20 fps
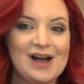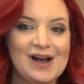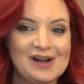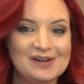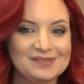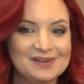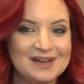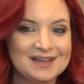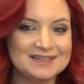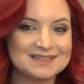
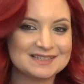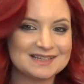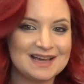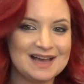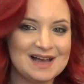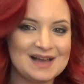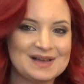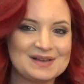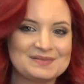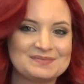All right,
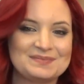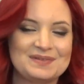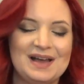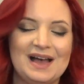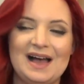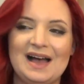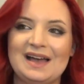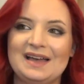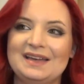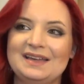
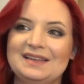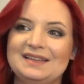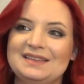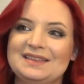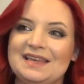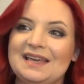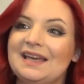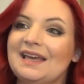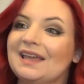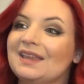I
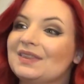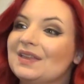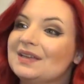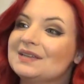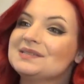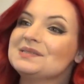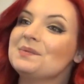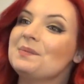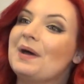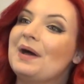think
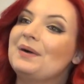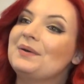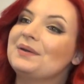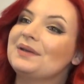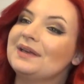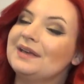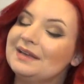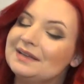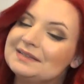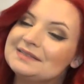that's
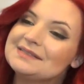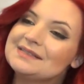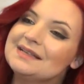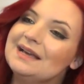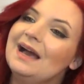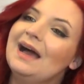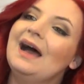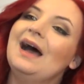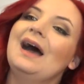about it.